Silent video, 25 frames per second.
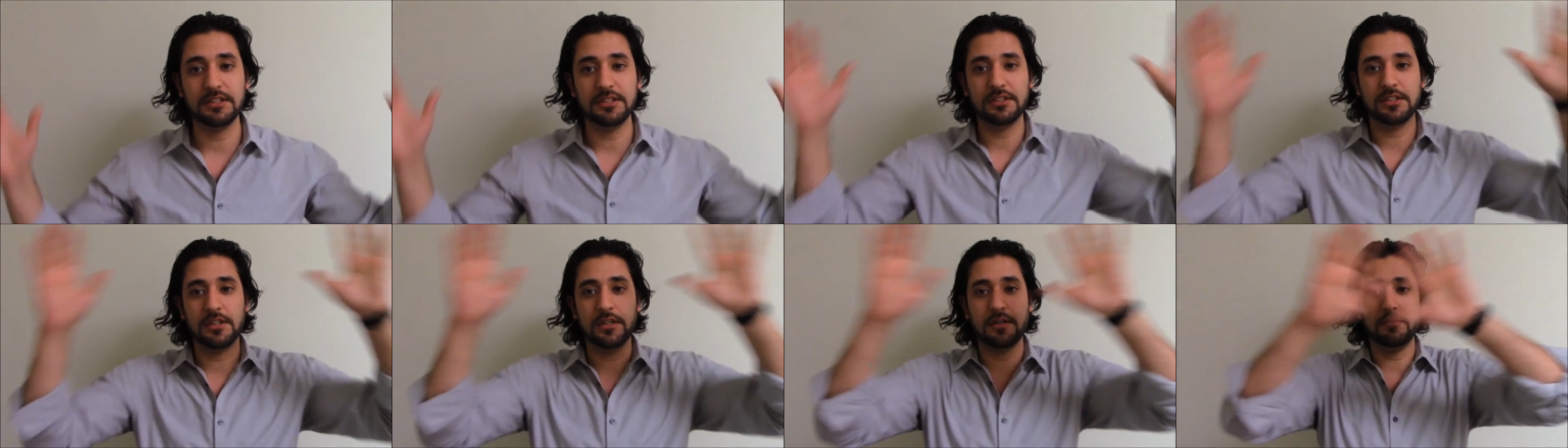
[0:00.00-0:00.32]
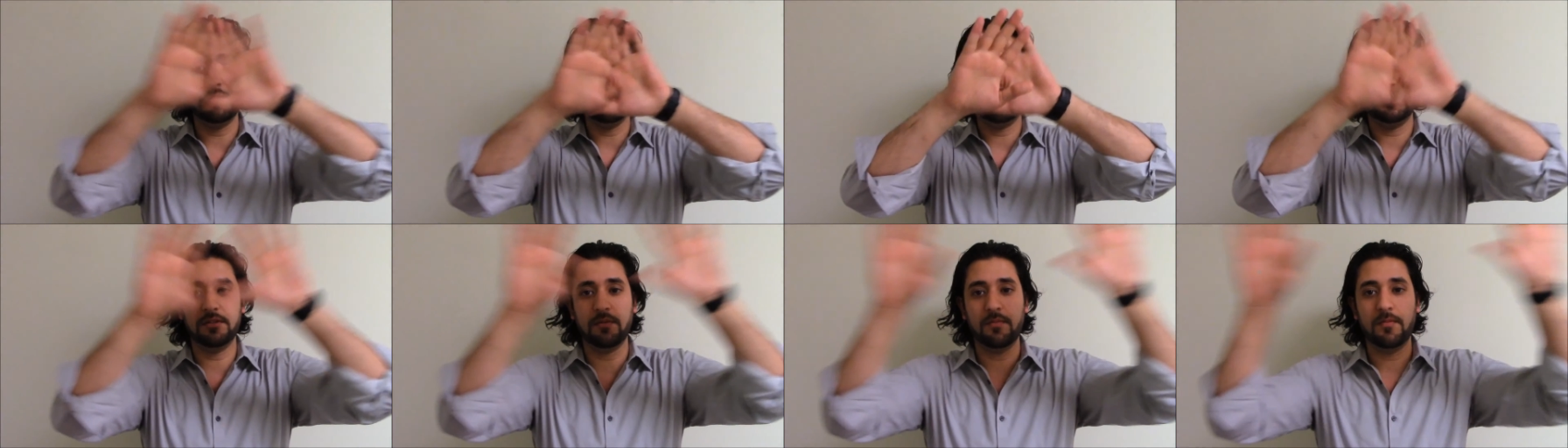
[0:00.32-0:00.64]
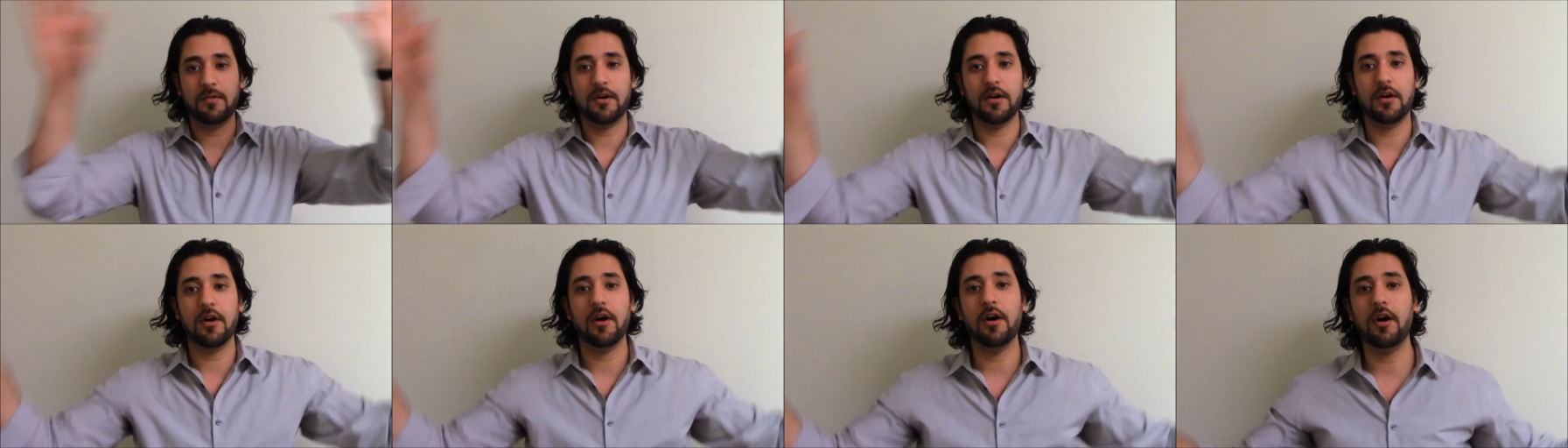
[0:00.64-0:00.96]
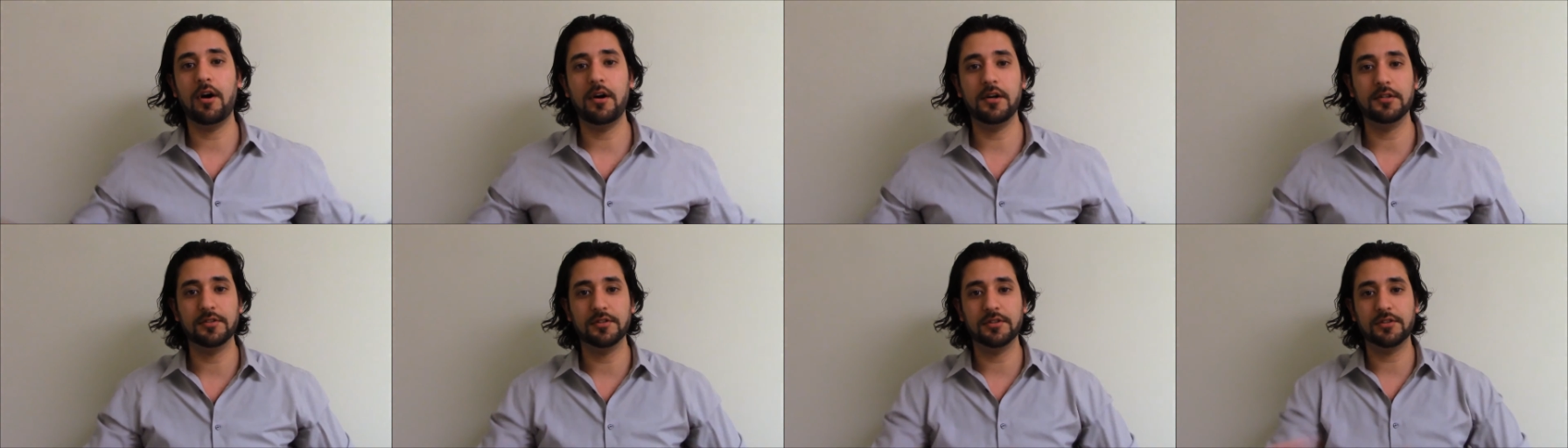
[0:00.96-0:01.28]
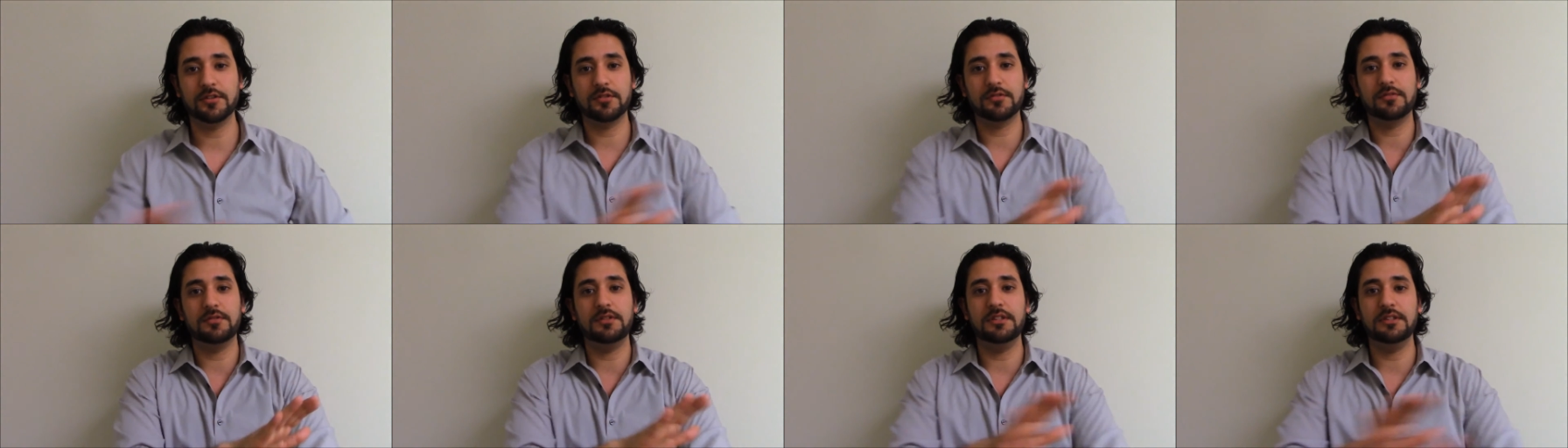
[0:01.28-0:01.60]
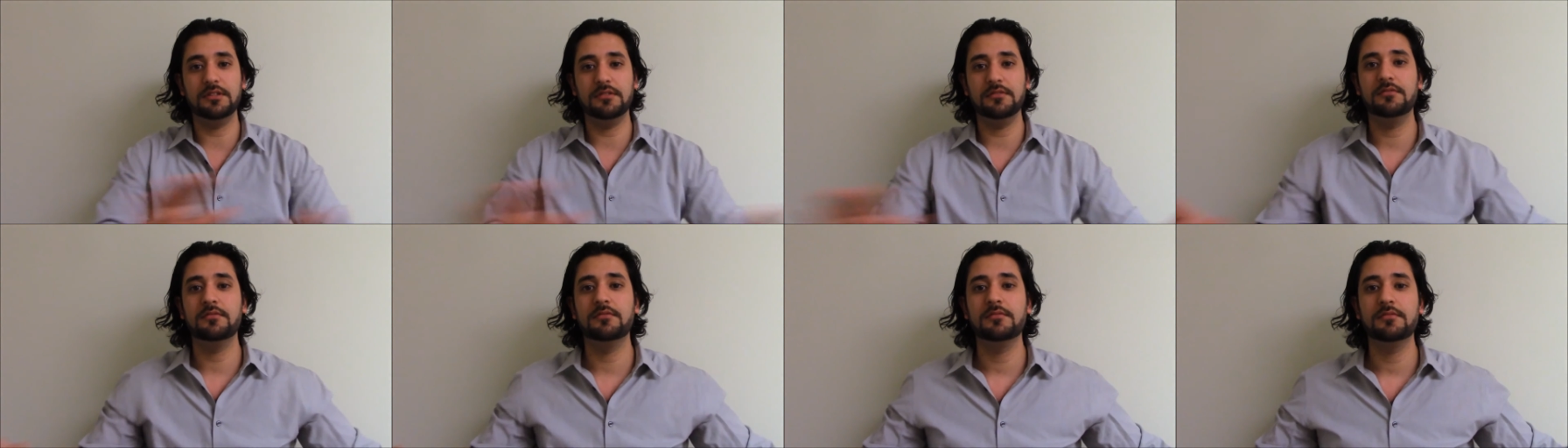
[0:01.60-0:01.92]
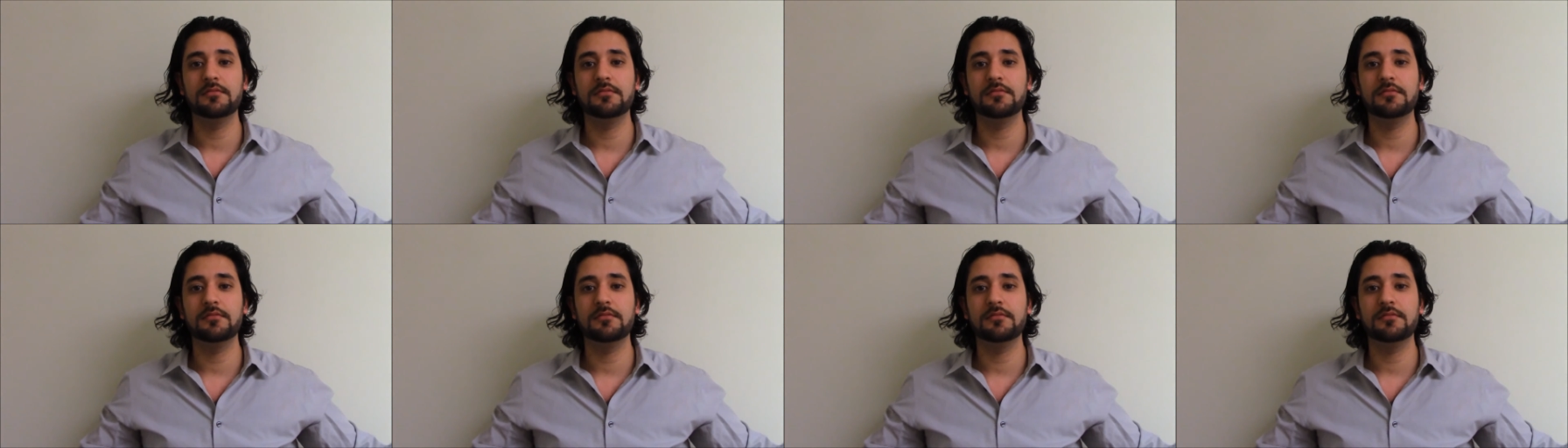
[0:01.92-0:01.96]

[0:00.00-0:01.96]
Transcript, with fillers: It's gonna be somewhere on the screen.